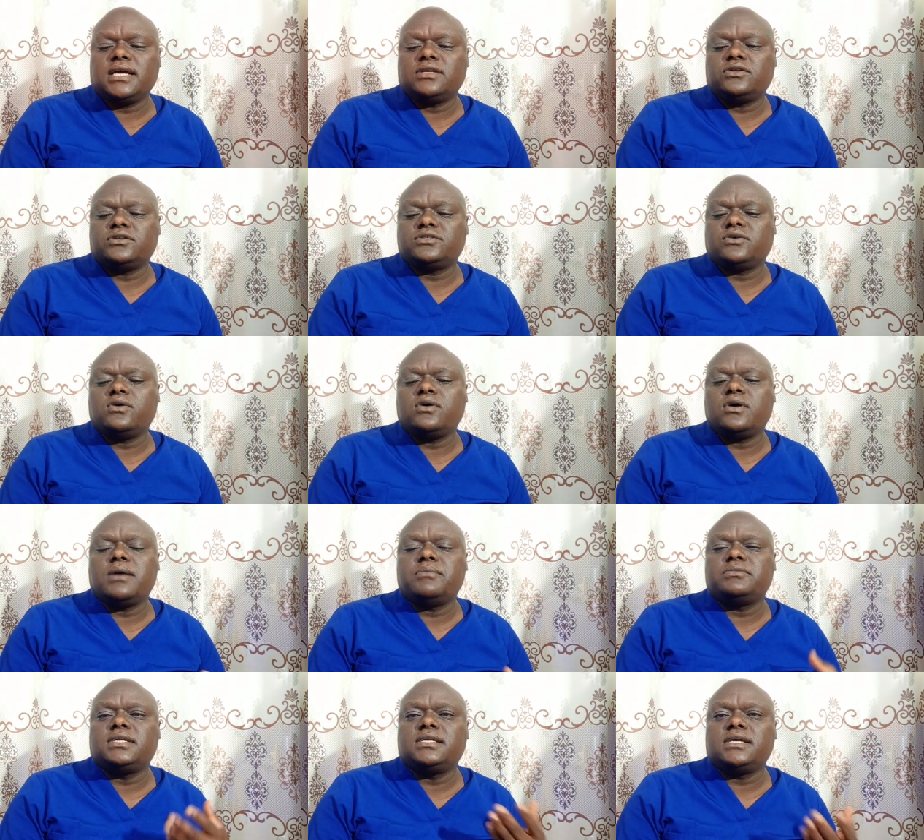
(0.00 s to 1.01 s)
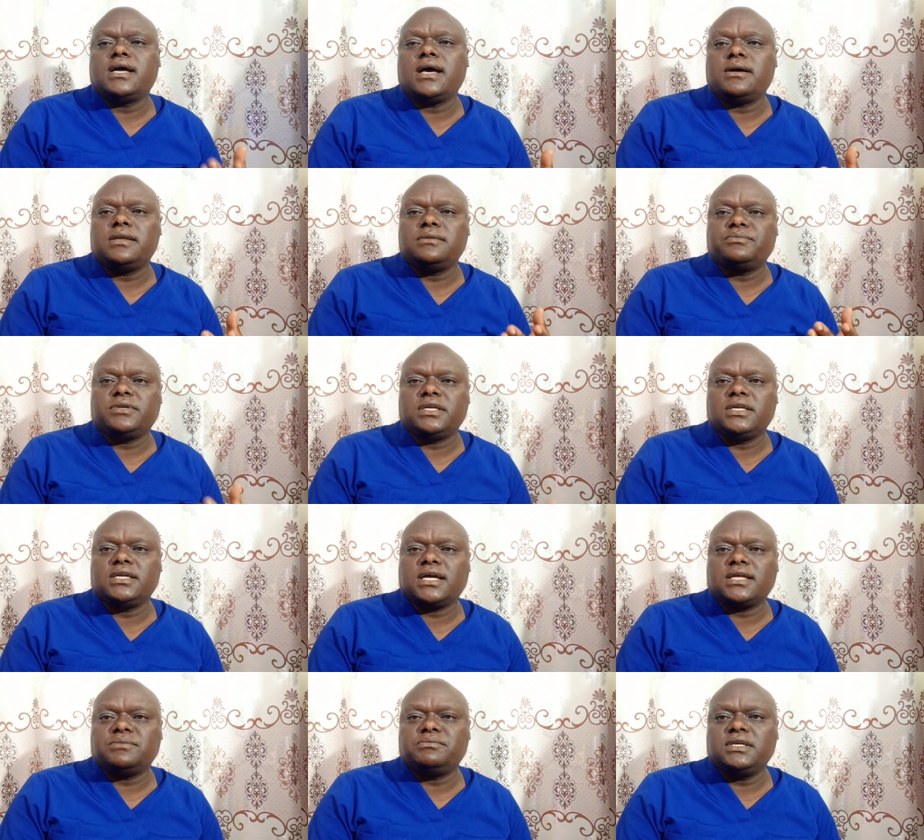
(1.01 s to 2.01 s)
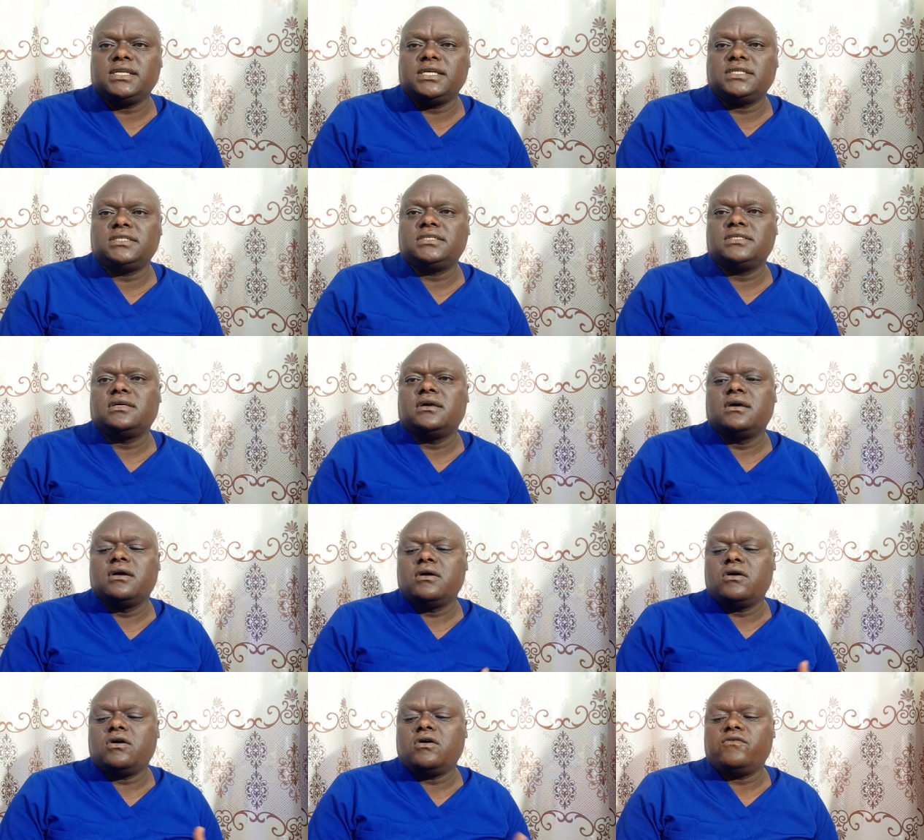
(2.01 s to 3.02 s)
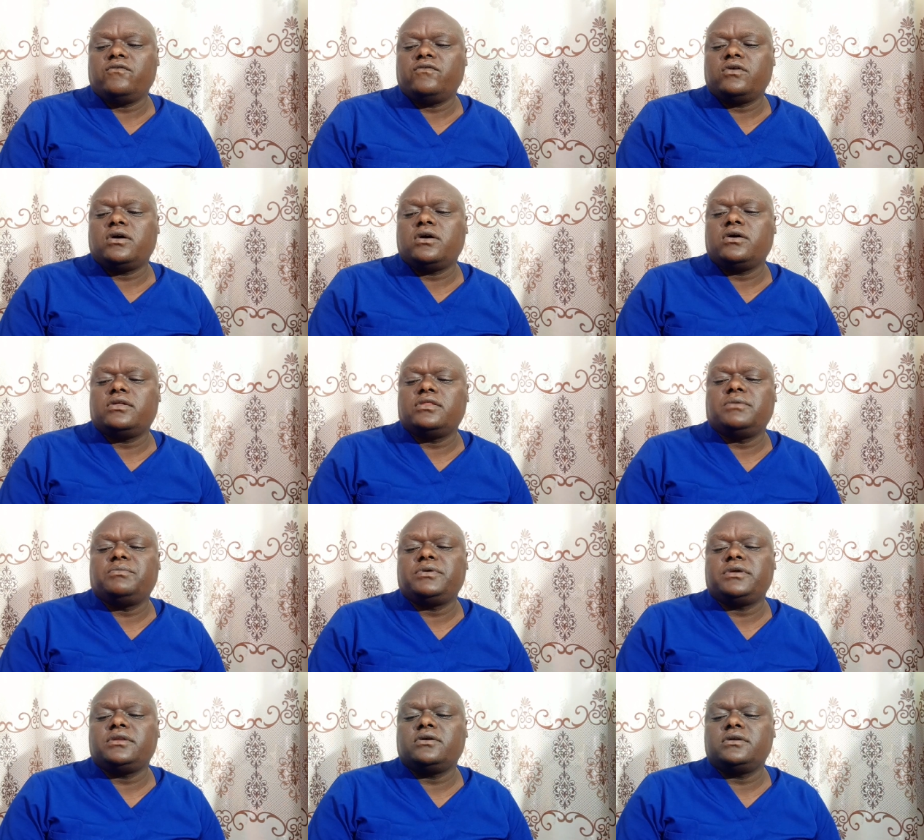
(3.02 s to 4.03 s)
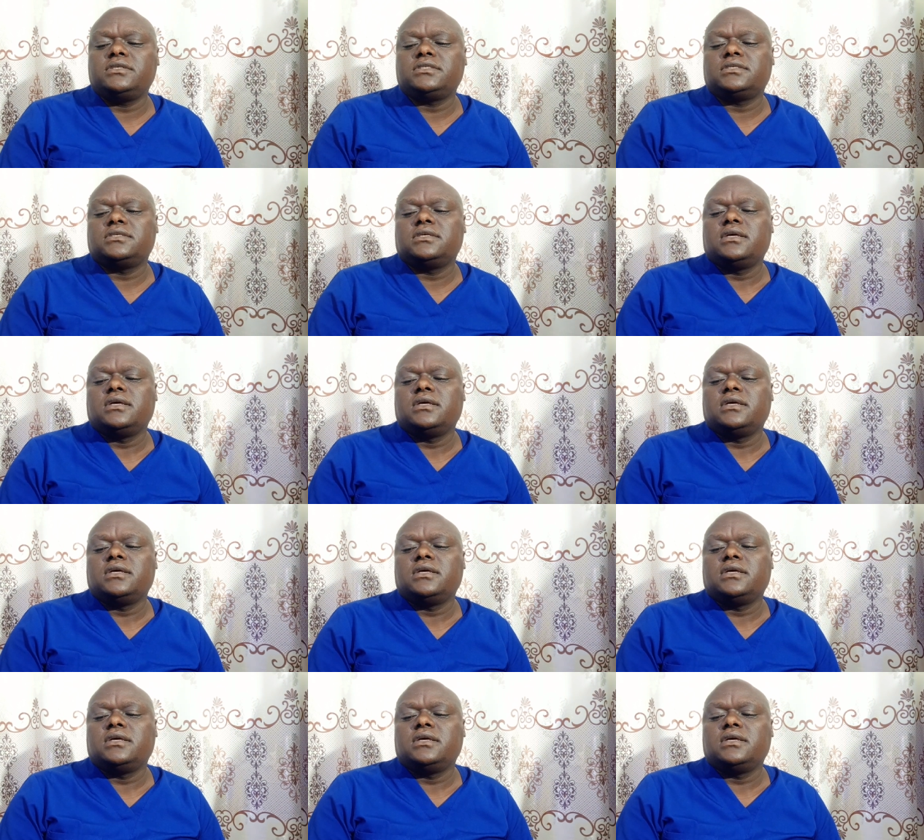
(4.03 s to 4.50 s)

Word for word: and also unpredictability of the periods,